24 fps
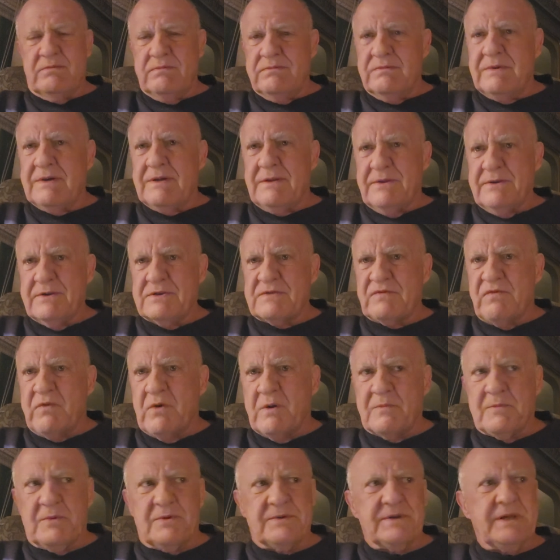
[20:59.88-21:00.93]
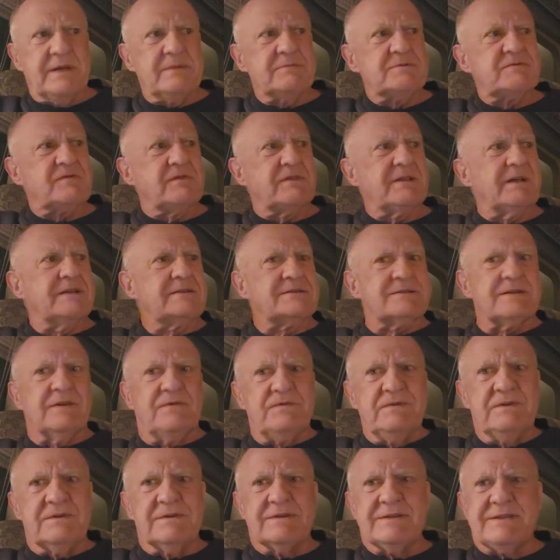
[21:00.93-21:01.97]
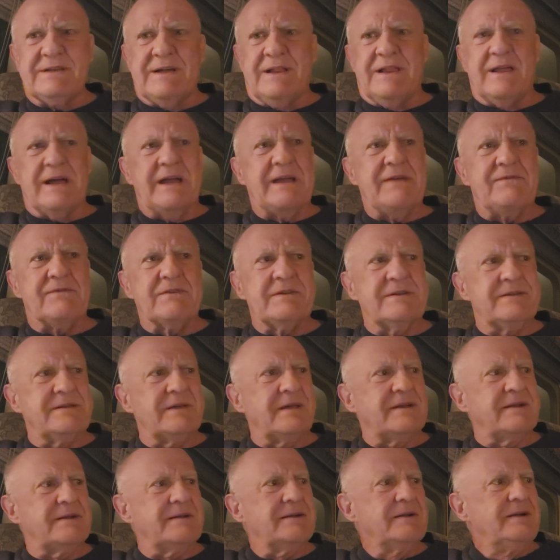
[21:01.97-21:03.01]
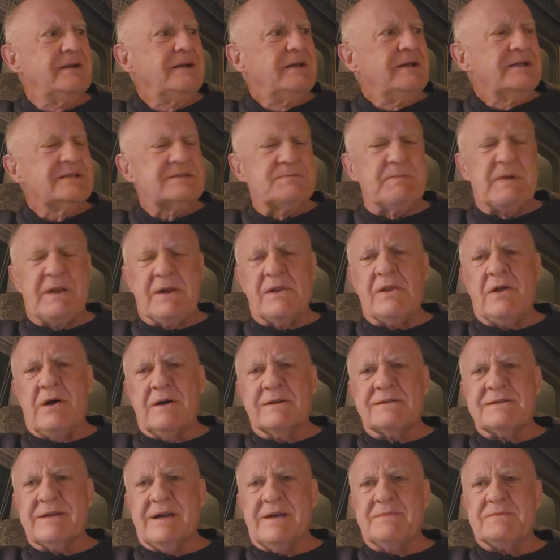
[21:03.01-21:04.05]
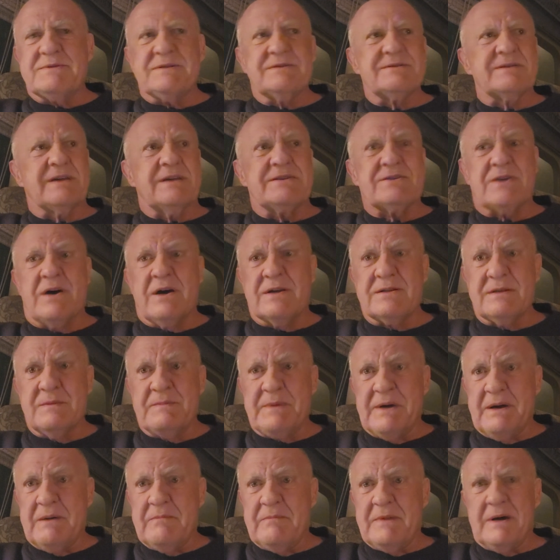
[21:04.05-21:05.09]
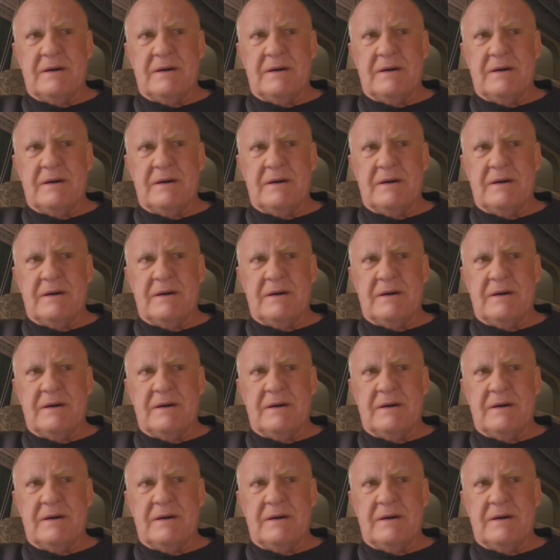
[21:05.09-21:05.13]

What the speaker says: well, there's formal names for that stuff. You can tell I haven't done it. It's been a long time since I talked about